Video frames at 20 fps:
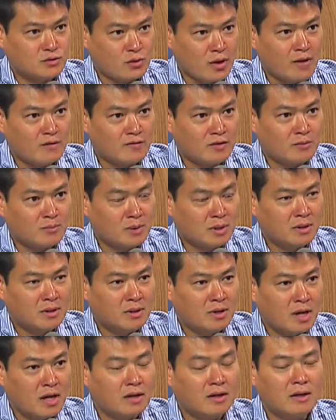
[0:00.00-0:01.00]
driving me,
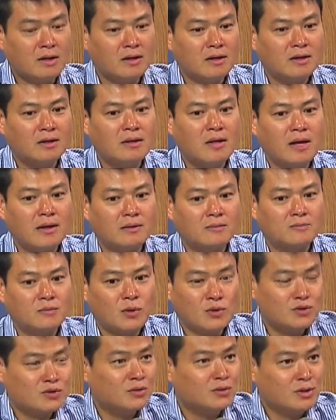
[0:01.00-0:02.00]
and I
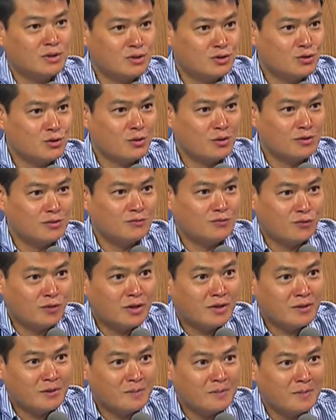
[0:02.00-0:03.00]
also enjoy
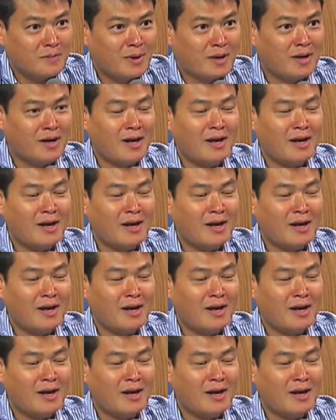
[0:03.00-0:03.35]
freedom, and I